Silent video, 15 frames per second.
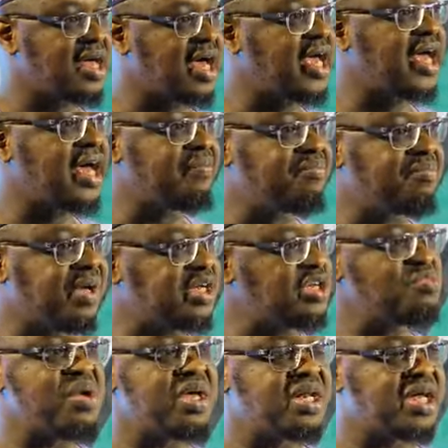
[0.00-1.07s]
I have
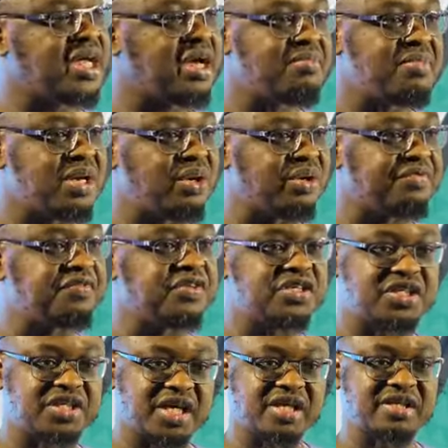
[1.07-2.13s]
met many government
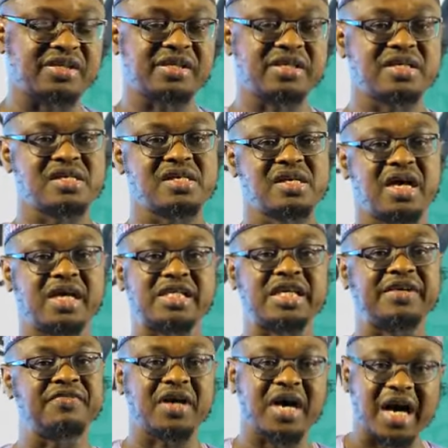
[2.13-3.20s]
officials at
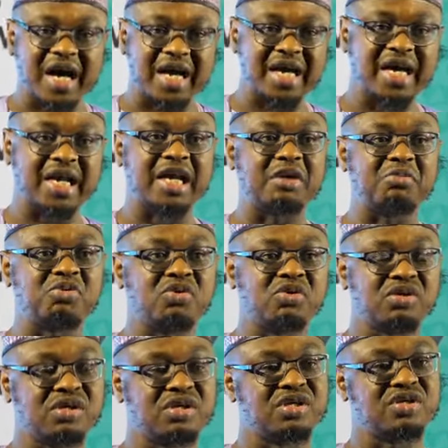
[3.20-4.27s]
even higher
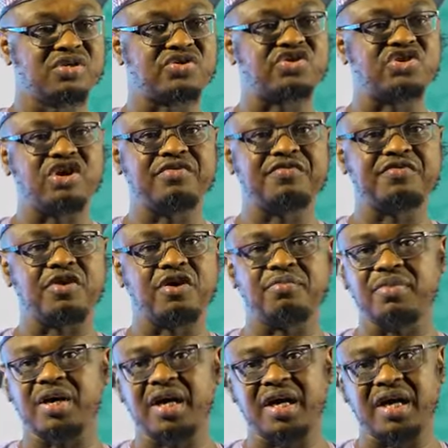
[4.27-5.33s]
level, some
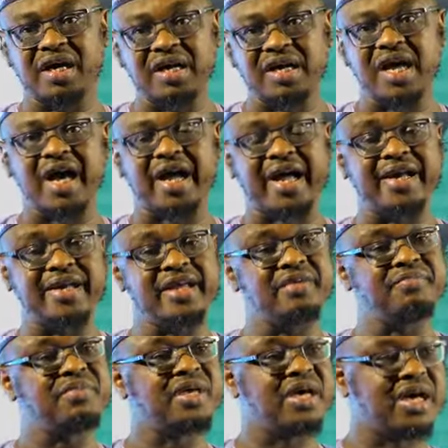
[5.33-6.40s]
from
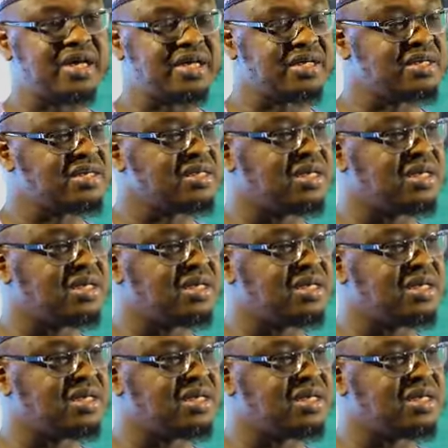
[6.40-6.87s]
academia,